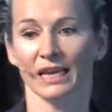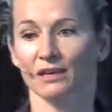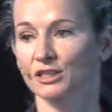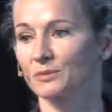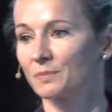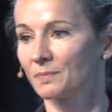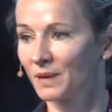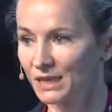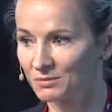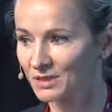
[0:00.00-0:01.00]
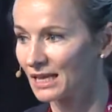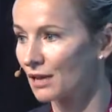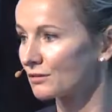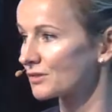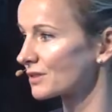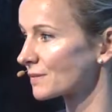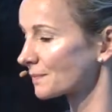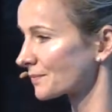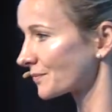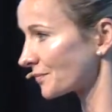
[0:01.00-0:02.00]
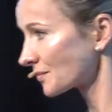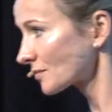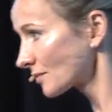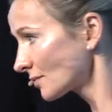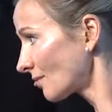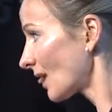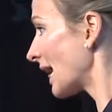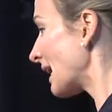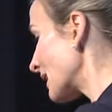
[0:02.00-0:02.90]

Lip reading: else but themselves, and